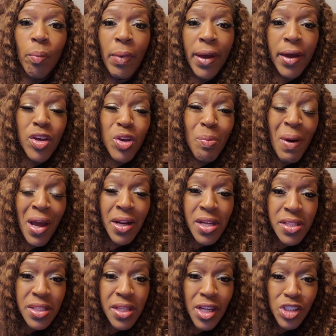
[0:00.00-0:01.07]
Meghan, you might
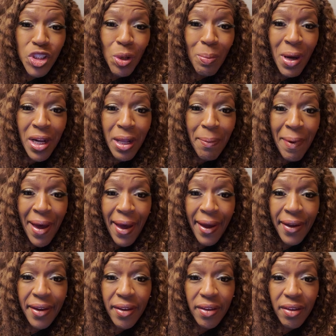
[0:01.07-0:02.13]
need to get your money
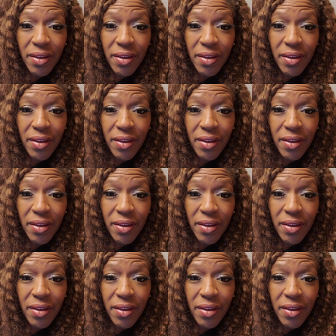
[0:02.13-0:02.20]
back.